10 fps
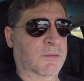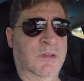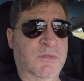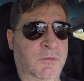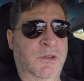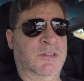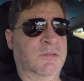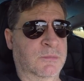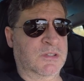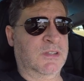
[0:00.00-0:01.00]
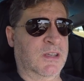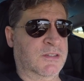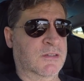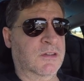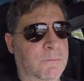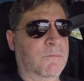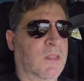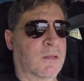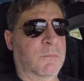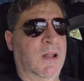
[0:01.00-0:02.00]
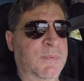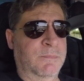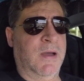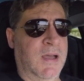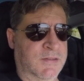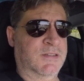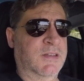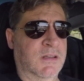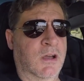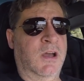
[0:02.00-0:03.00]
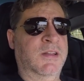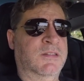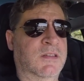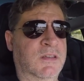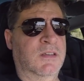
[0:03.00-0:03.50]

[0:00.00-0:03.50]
Sometimes it works, sometimes it doesn't. But up he passed his said lights.